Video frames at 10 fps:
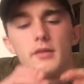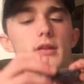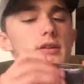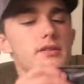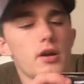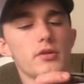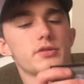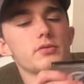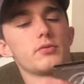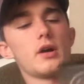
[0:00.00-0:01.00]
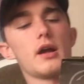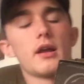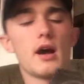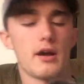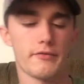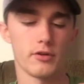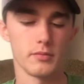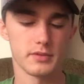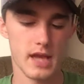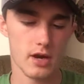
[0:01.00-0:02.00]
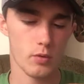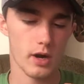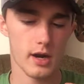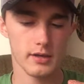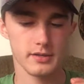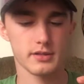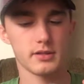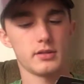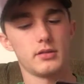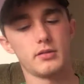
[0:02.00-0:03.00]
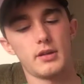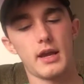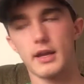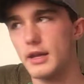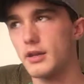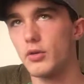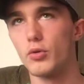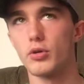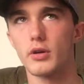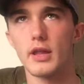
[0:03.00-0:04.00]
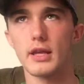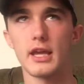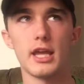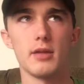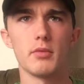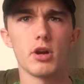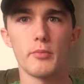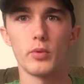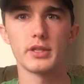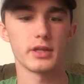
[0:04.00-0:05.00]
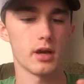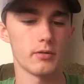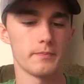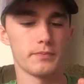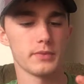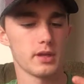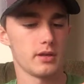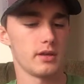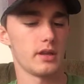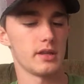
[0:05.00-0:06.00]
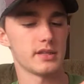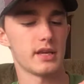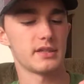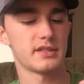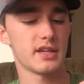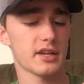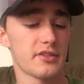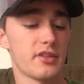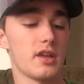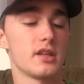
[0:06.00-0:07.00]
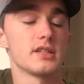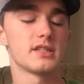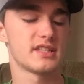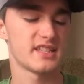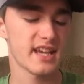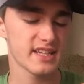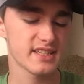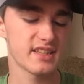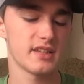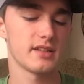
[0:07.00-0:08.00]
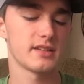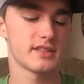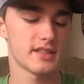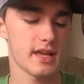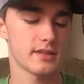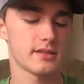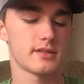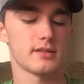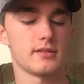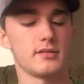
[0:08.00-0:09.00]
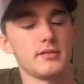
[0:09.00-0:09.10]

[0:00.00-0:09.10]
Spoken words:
This I got from Tackle Warehouse. That order that came a couple weeks ago. It is a sixth sense